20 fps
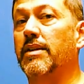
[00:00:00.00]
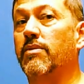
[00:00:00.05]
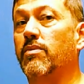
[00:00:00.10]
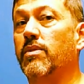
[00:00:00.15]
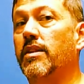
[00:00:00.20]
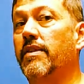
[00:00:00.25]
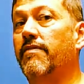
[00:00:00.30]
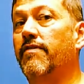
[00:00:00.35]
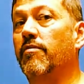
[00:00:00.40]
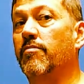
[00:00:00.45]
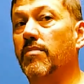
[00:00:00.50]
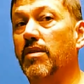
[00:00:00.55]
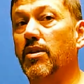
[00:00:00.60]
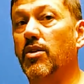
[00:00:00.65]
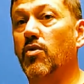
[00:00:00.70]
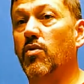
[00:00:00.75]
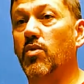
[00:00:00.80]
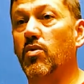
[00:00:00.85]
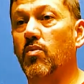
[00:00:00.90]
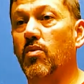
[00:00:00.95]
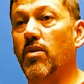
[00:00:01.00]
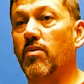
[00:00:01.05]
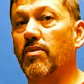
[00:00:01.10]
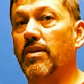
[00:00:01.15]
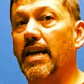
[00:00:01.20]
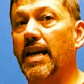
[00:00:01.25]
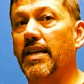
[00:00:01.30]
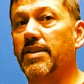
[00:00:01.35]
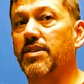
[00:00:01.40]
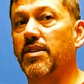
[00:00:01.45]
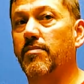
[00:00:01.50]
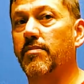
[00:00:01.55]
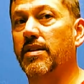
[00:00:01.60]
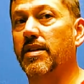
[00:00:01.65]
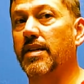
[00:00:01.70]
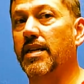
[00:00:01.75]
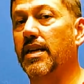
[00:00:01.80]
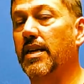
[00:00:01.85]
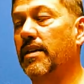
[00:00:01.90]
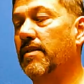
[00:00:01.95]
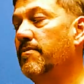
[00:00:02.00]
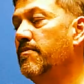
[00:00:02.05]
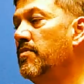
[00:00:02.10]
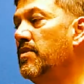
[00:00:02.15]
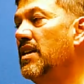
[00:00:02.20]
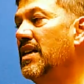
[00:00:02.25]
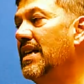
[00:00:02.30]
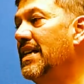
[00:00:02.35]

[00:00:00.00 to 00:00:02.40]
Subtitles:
get really familiar with what reaction I'm going to get.